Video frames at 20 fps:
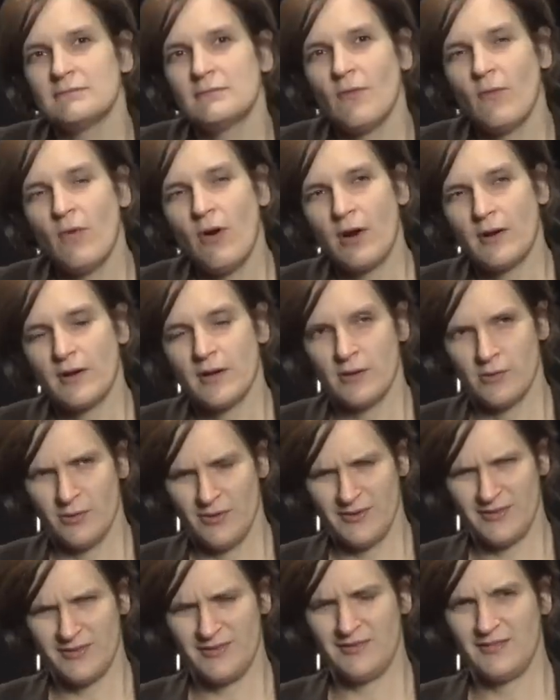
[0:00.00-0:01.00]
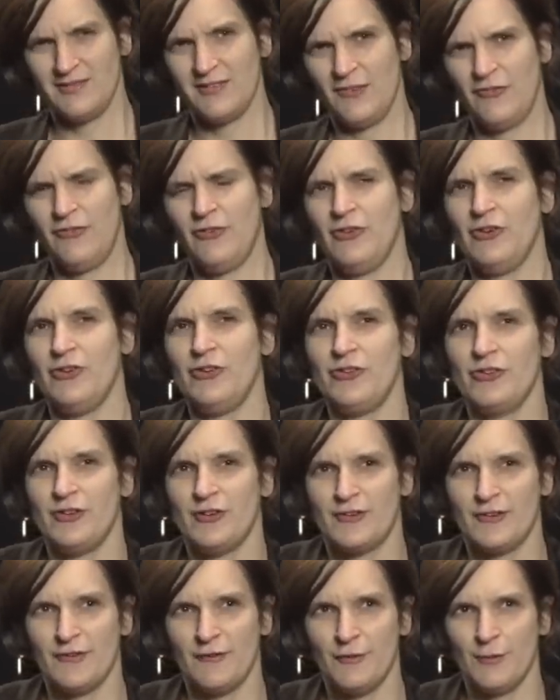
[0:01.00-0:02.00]
working with
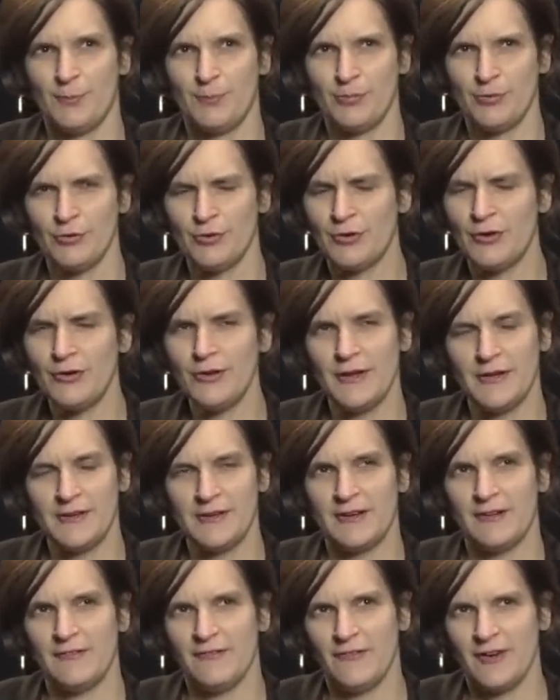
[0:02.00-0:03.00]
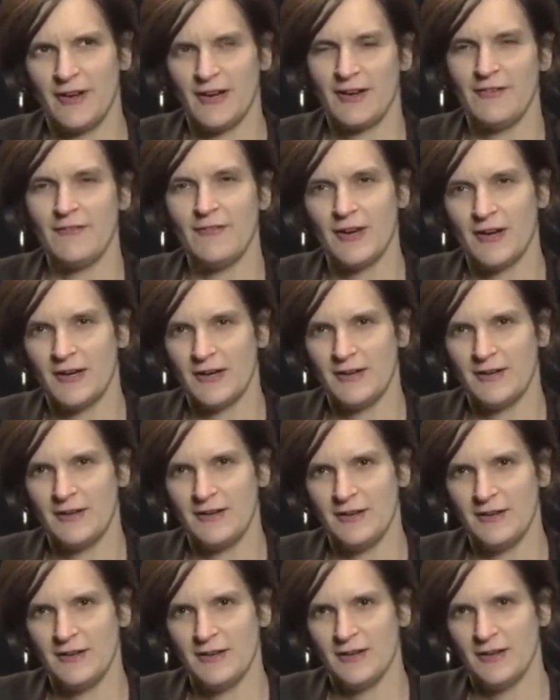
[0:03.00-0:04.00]
definitions of the poor that are very,
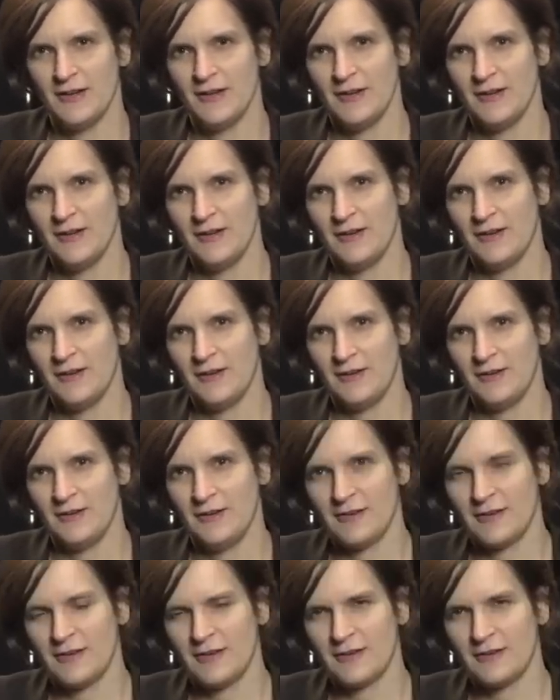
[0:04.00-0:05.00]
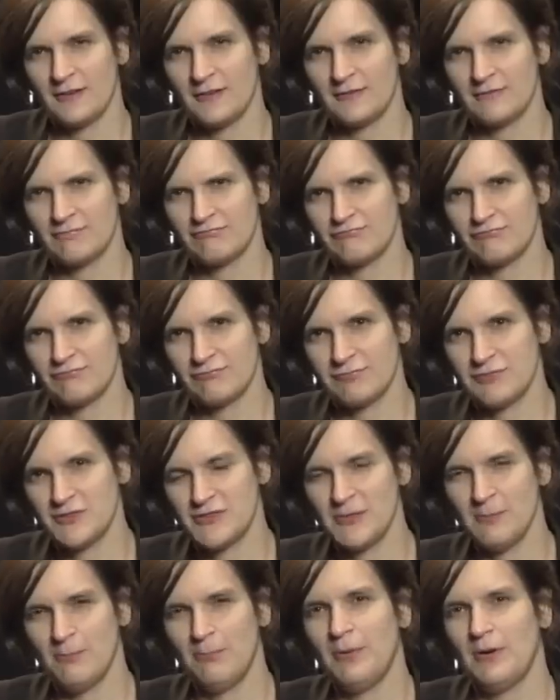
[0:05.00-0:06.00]
very uh,
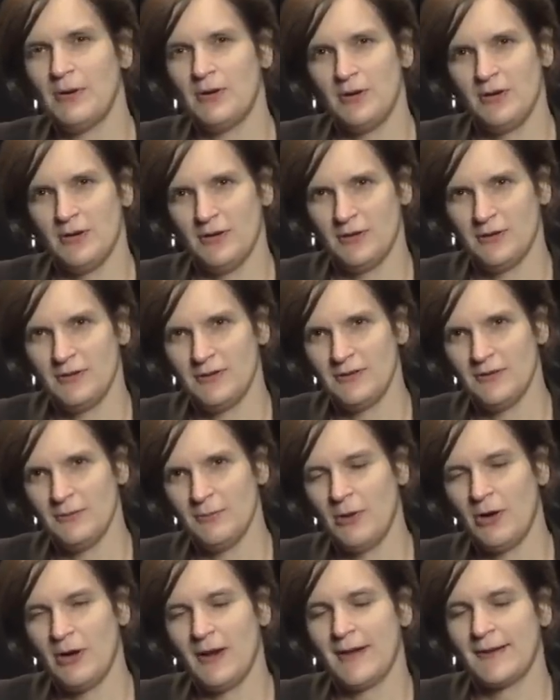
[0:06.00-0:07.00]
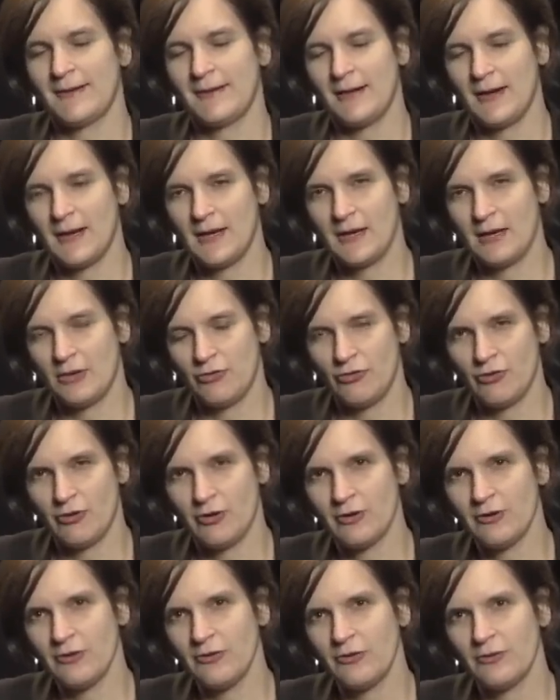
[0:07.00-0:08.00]
simple, more like
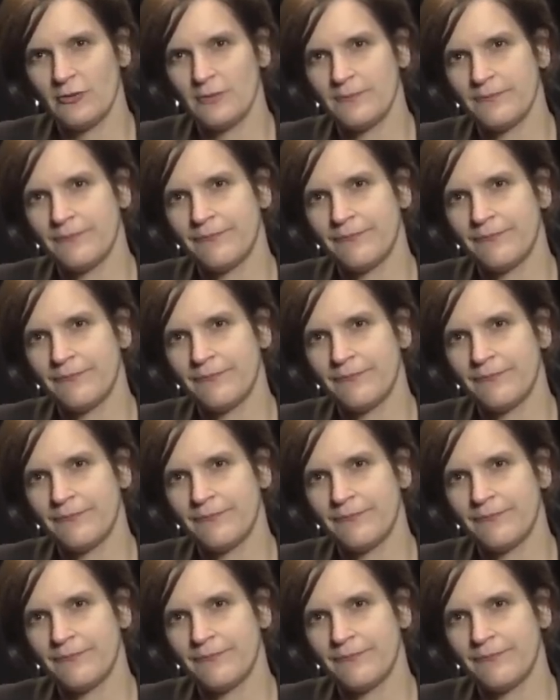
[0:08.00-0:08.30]
caricatures.